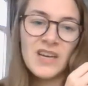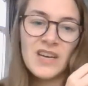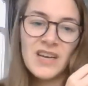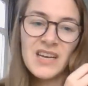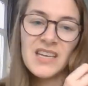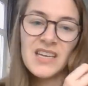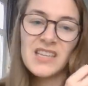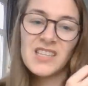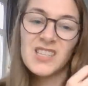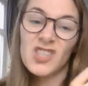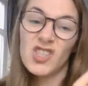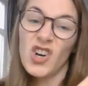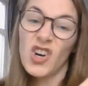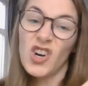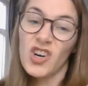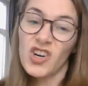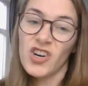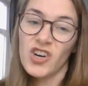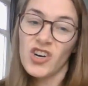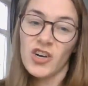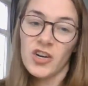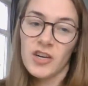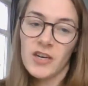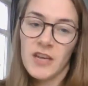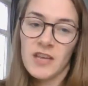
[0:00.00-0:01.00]
It's
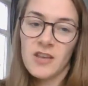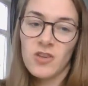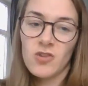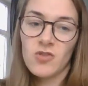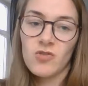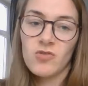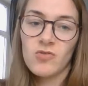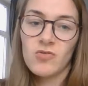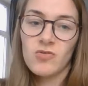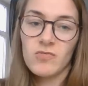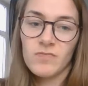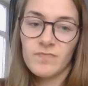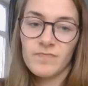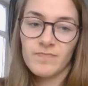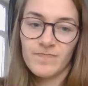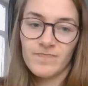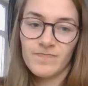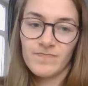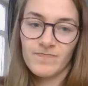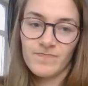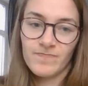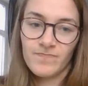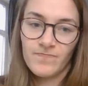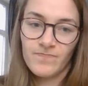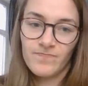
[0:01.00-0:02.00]
darker than you
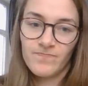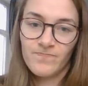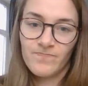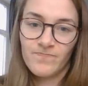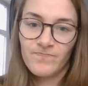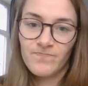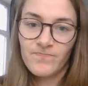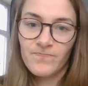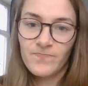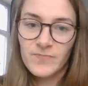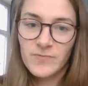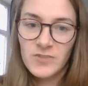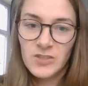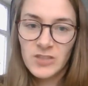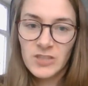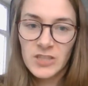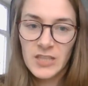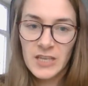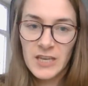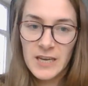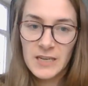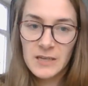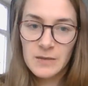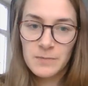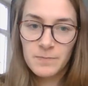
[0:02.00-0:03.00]
see
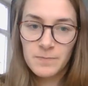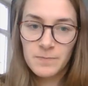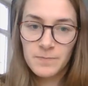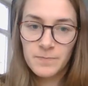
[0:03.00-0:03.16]
it.